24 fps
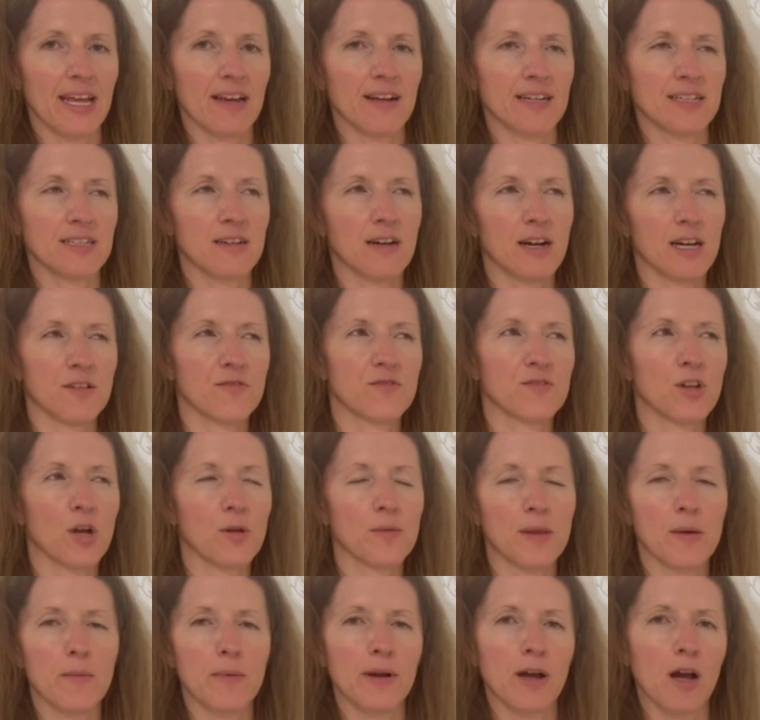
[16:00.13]
I'd kind of known
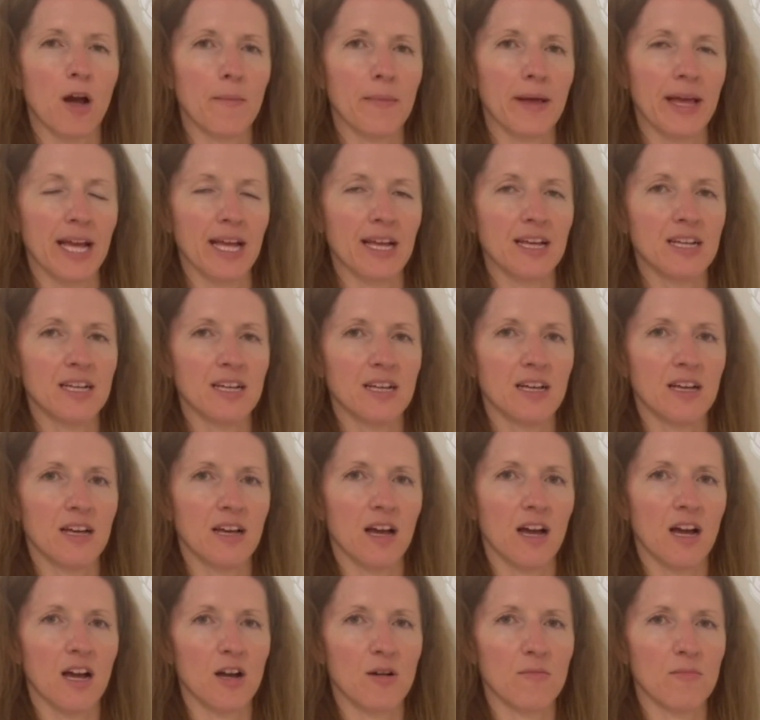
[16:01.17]
they were coming.
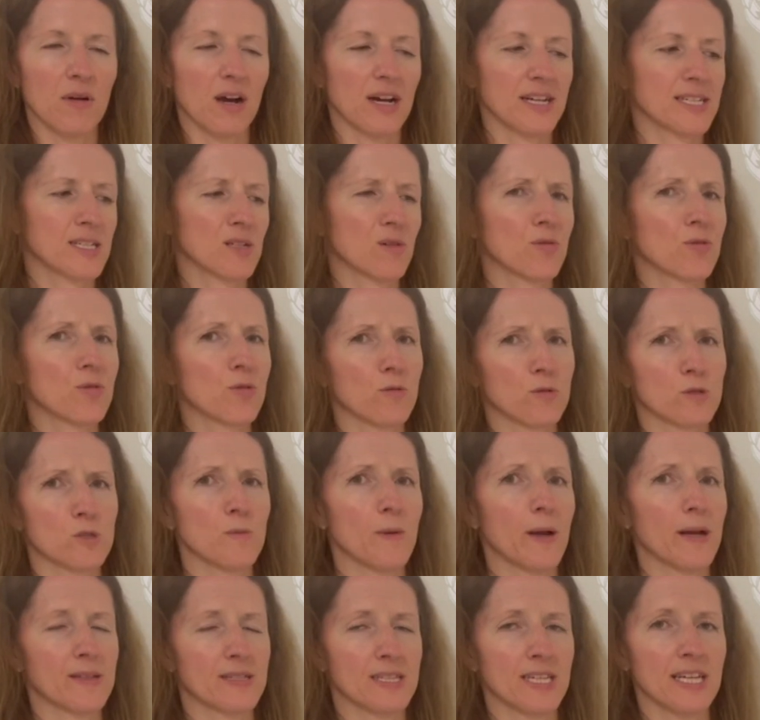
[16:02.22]
I still thought
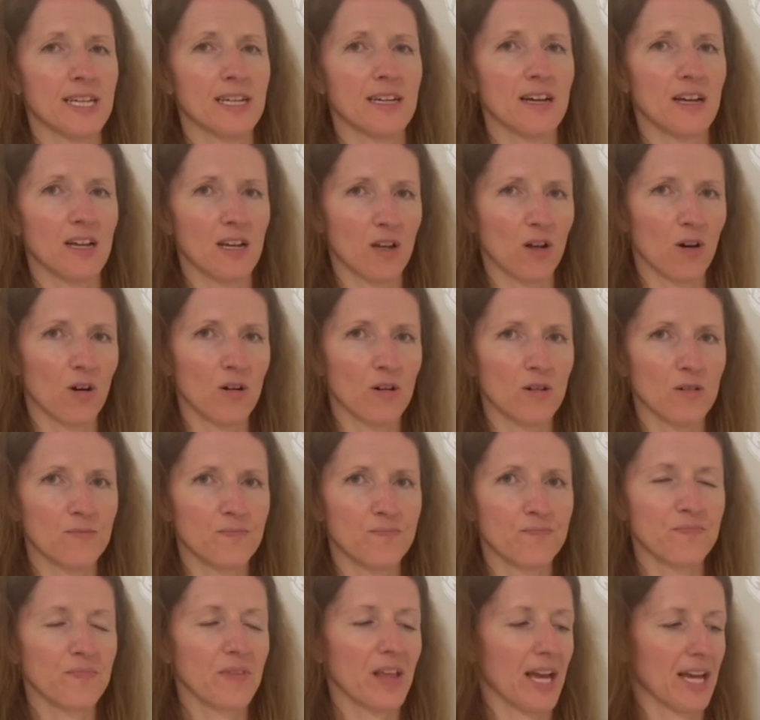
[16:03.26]
about it a lot,
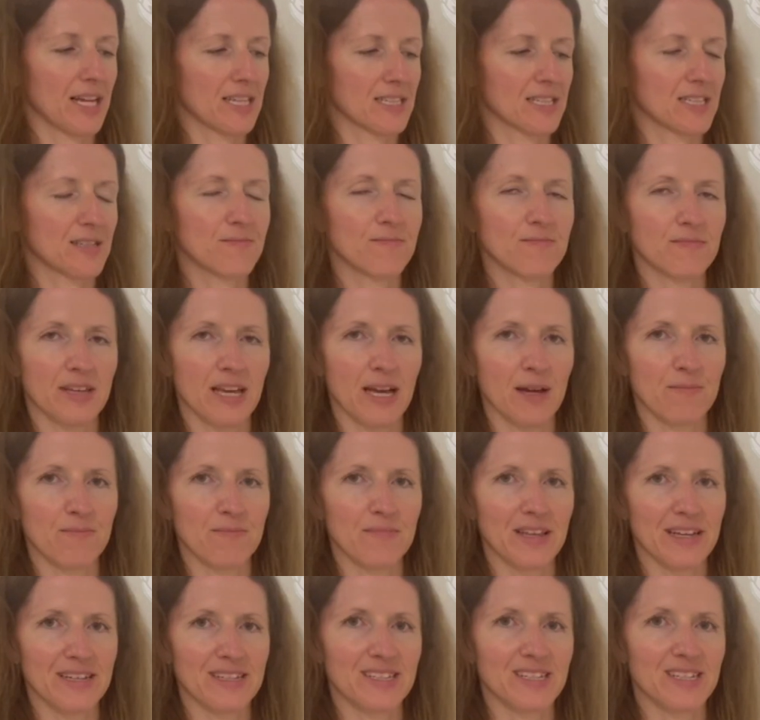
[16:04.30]
and yeah,
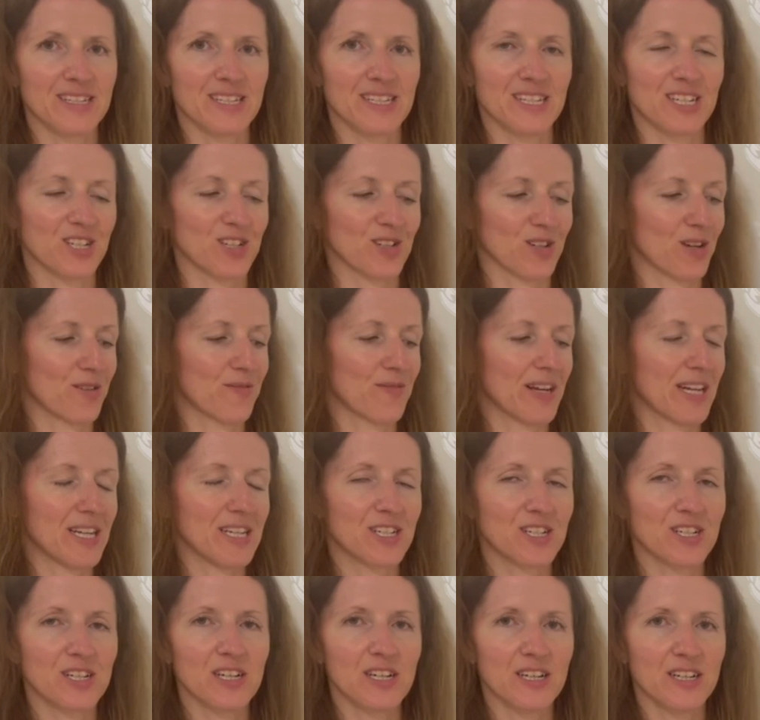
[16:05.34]
that's the decision I
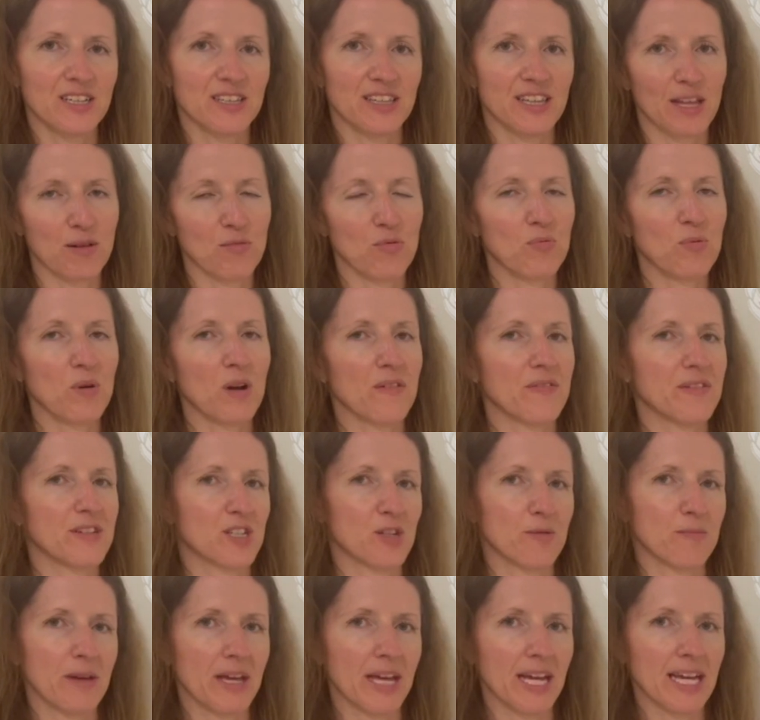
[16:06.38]
reached, that they were worth it
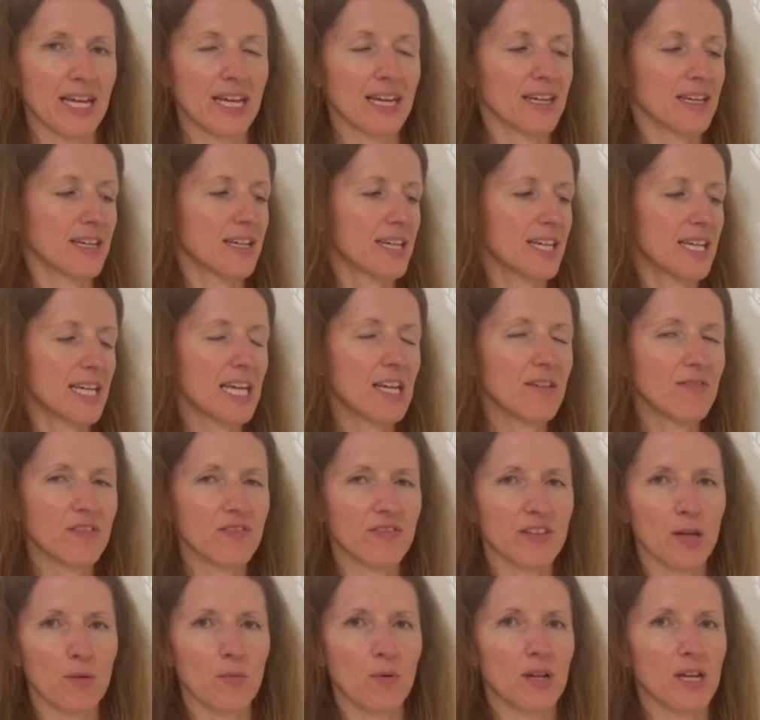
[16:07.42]
to me, even if
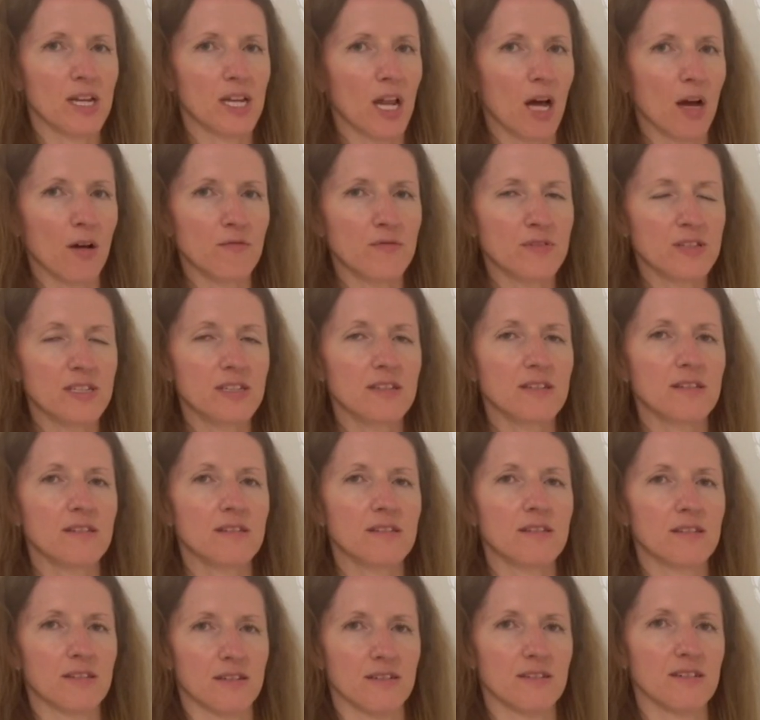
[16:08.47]
they weren't loves,
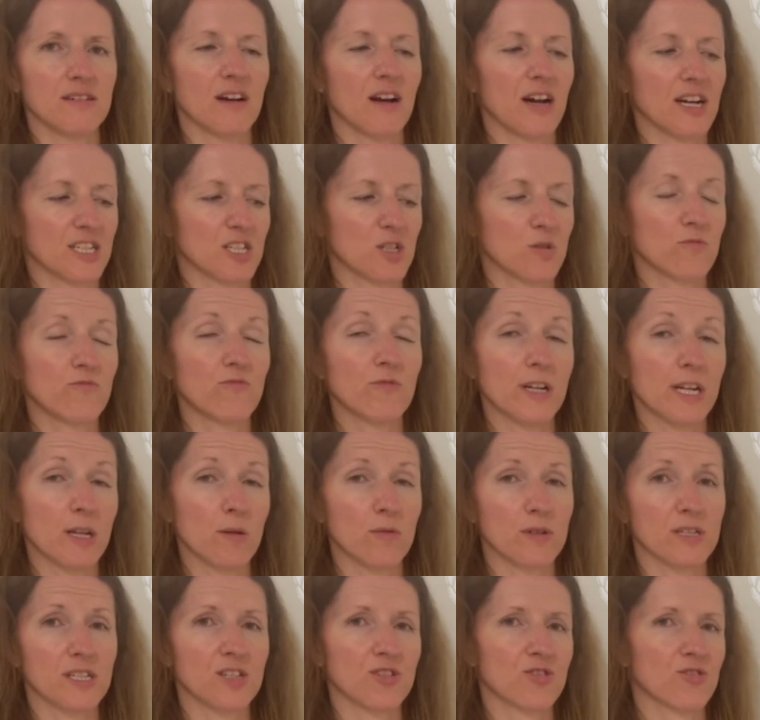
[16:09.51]
that I just really
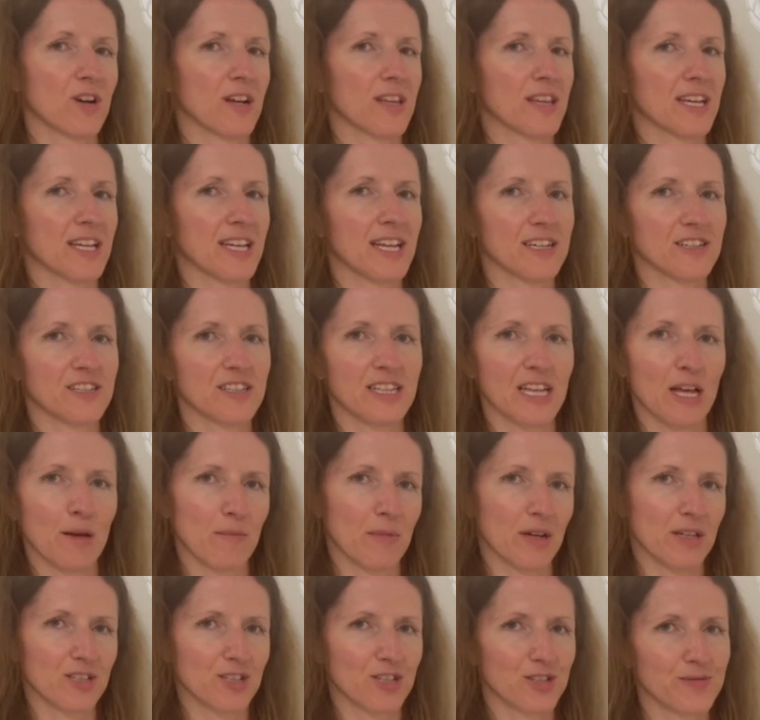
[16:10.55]
wanted to try the collection that
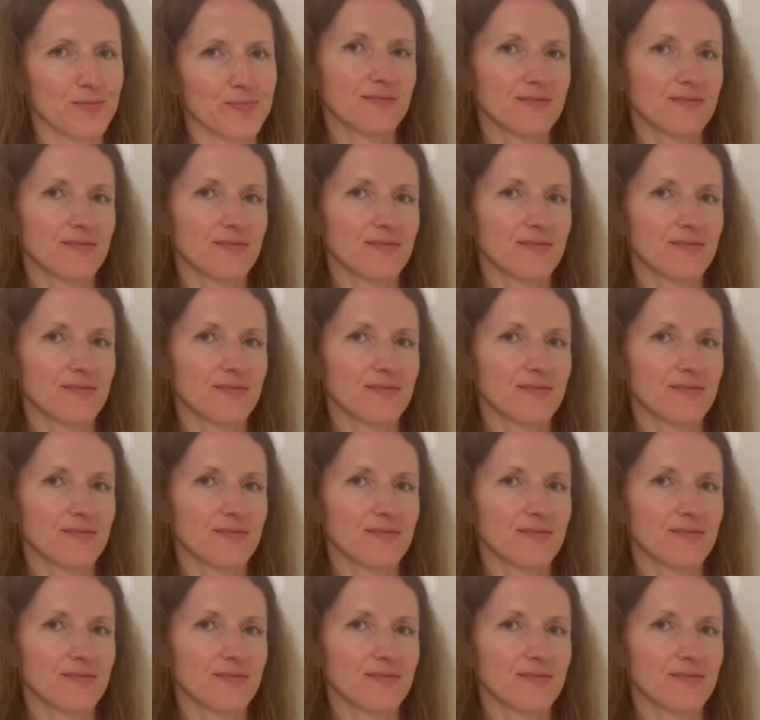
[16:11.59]
much.